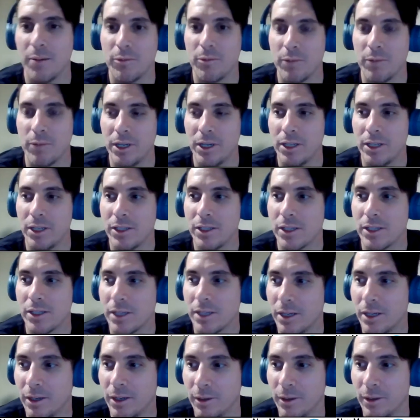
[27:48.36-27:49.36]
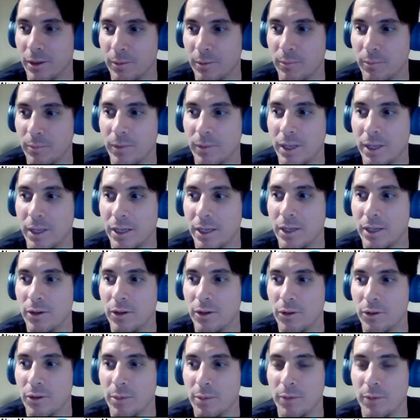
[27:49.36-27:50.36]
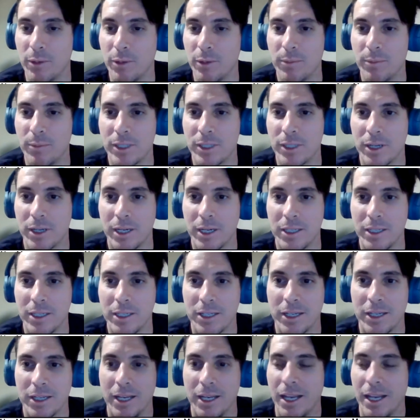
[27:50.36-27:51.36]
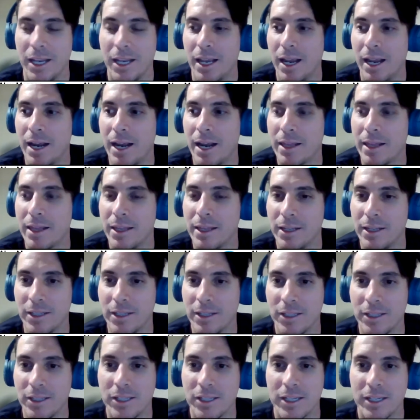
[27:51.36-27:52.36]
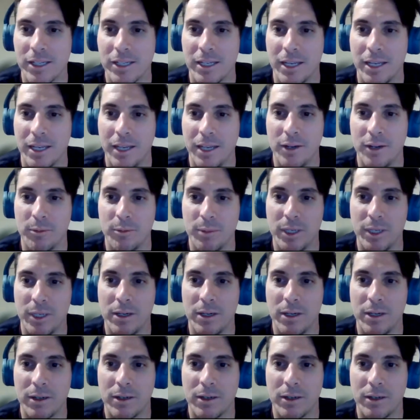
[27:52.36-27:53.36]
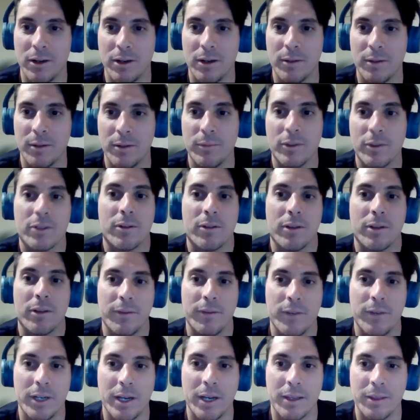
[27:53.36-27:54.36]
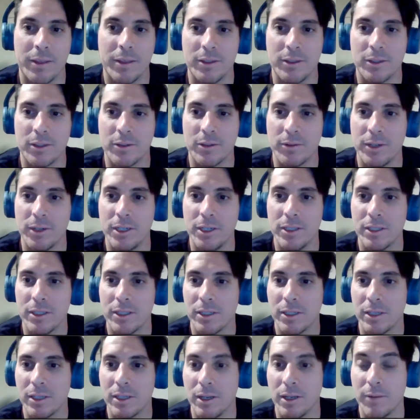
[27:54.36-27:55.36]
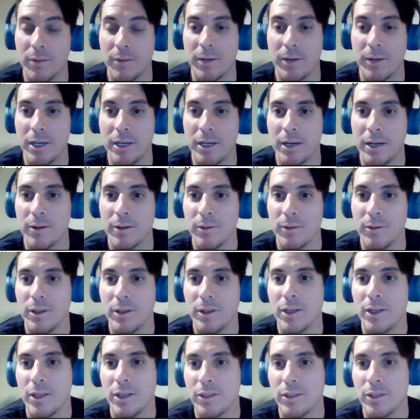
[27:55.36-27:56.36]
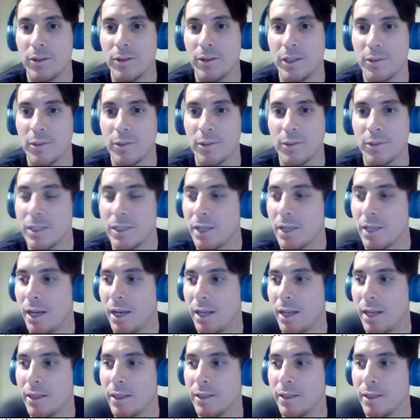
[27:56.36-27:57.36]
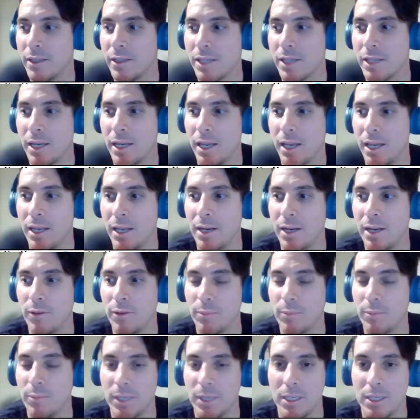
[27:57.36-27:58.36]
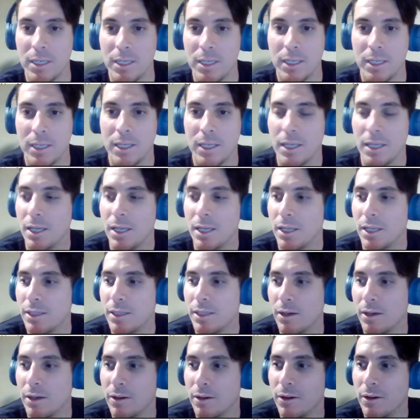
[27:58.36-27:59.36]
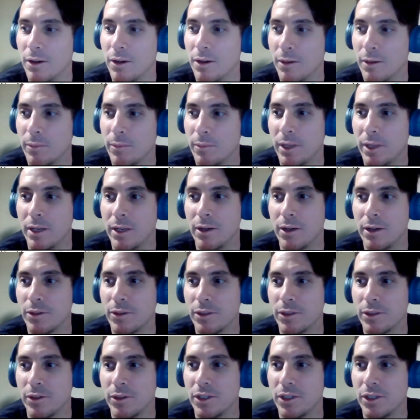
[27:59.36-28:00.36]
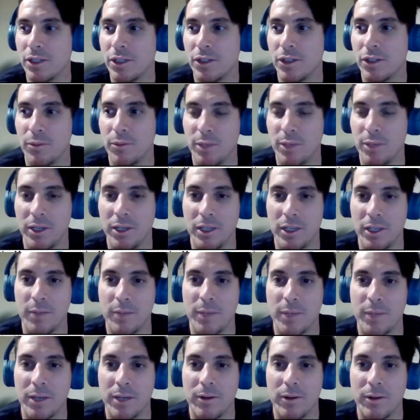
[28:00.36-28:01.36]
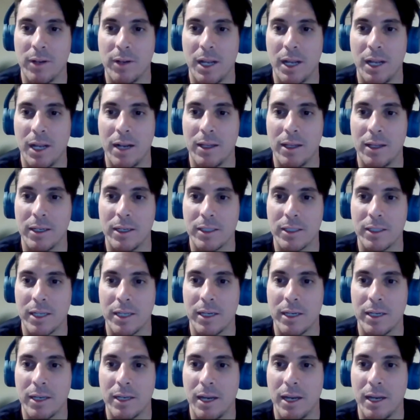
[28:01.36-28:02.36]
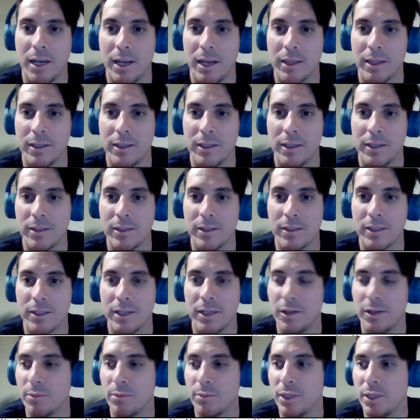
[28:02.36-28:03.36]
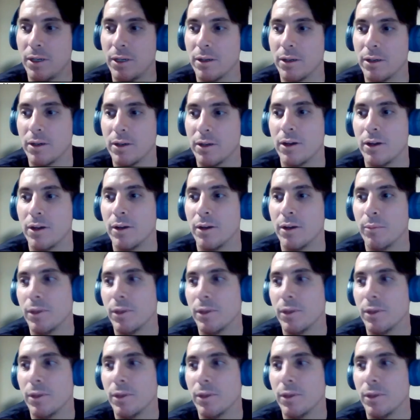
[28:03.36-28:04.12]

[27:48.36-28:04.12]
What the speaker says: ways. They could go to my website, athensnlp.com. So I live in Athens, Greece right now. So that's why it's athensnlp.com. They can also just shoot me an email, alex@athensnlp.com.